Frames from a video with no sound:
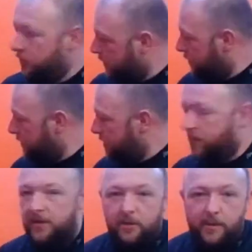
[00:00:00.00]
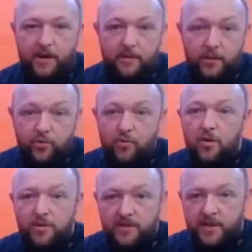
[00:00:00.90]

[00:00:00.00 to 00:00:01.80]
We're going to be doing the drawers